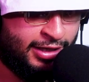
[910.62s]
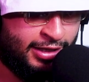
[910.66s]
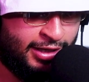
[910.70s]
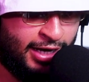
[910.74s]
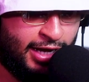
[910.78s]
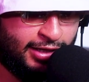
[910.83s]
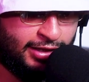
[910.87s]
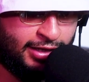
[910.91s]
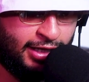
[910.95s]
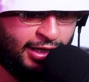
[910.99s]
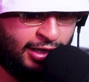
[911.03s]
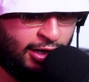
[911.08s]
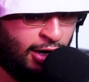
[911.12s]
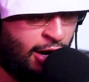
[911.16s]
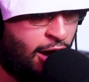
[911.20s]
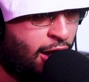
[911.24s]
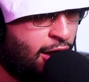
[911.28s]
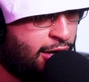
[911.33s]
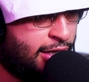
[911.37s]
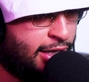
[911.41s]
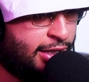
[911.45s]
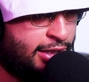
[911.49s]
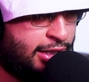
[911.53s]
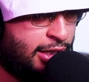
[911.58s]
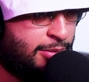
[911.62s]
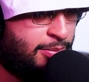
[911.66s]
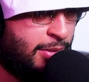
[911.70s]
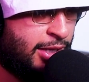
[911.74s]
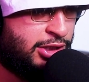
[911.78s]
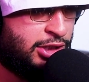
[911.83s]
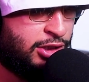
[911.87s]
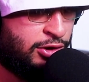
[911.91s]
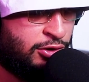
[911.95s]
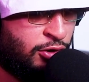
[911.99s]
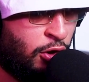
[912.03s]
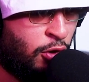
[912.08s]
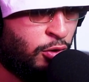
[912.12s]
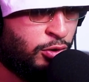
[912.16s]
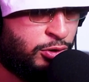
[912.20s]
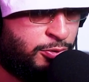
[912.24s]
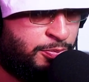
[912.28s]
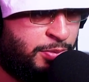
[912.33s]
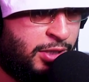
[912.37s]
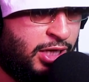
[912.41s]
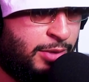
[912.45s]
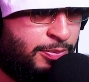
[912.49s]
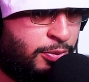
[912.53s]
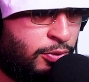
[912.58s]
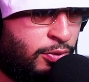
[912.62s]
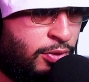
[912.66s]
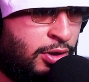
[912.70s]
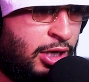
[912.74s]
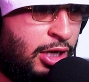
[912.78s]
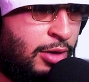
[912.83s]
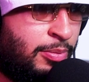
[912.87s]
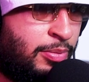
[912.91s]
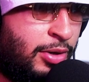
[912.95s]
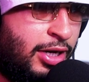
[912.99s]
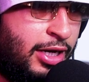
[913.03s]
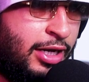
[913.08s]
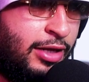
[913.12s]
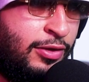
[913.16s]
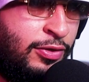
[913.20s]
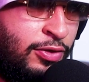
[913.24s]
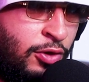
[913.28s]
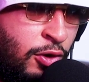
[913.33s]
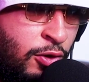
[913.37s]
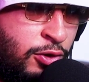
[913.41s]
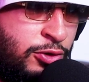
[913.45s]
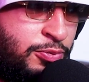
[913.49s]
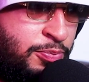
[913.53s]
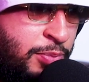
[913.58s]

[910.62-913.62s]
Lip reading: not that Kanye did mention those people, but those